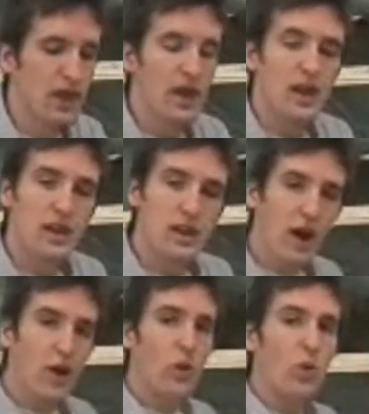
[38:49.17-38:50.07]

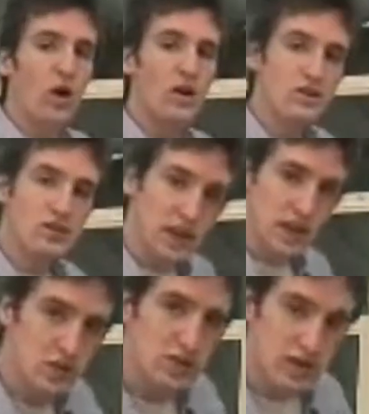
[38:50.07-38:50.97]
Now while you're
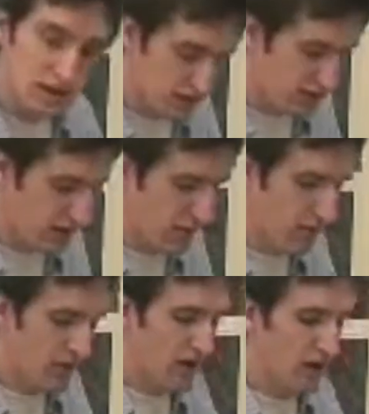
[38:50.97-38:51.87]
gesturing, same
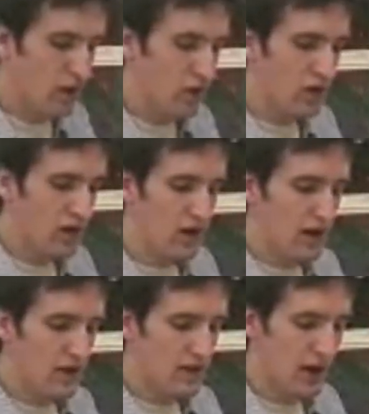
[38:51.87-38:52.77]
thing, you're going to
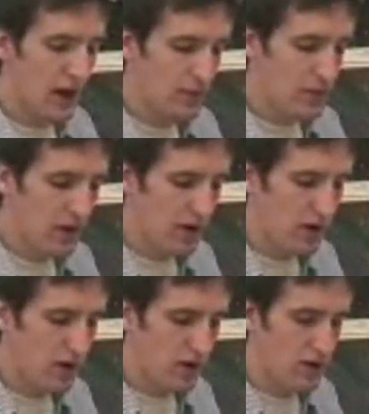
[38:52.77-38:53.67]
get the top
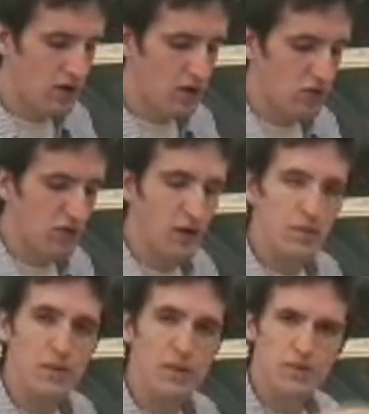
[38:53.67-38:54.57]
card in a grip
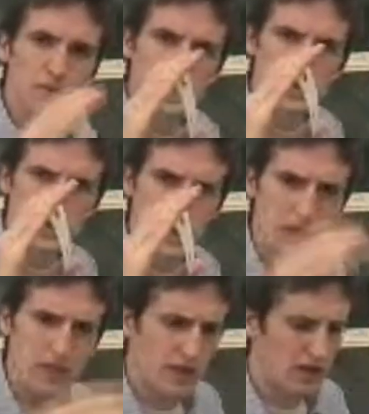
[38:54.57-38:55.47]
just like
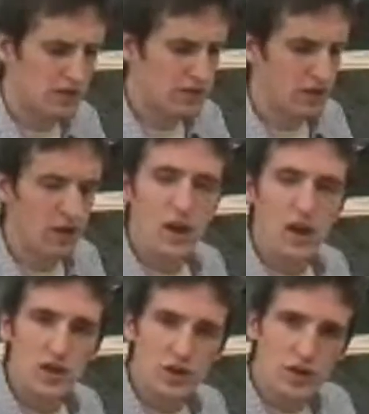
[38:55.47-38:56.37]
this.
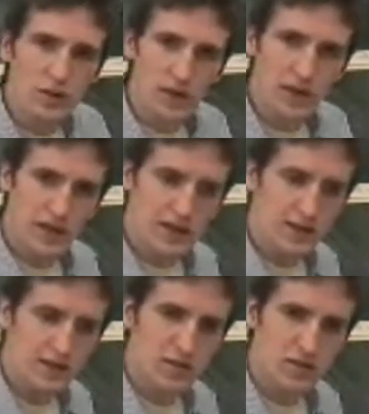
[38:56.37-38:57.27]
You're gripping it like
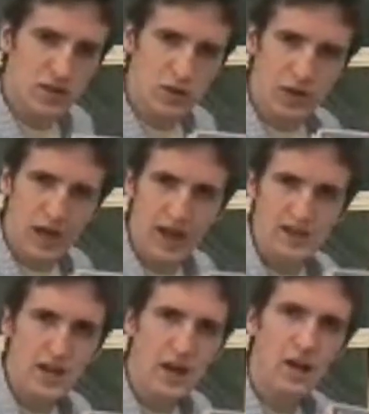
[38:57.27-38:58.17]
this so that you can't
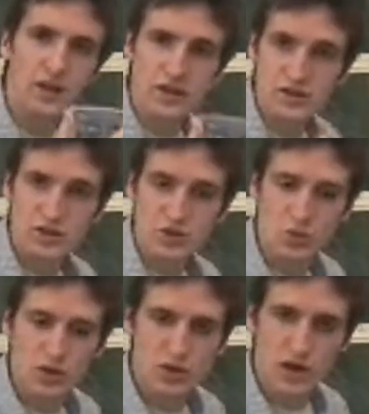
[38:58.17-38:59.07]
tell that it's just
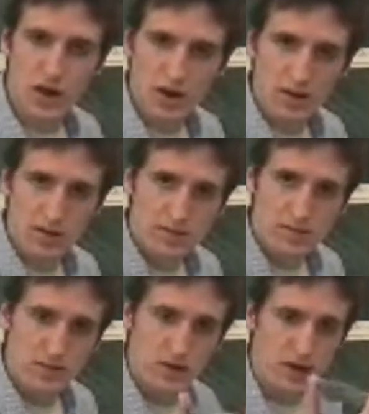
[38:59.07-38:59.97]
one card,
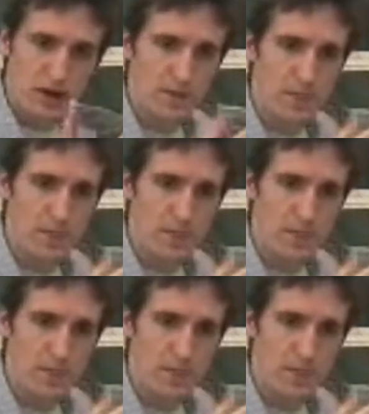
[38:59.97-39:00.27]
okay?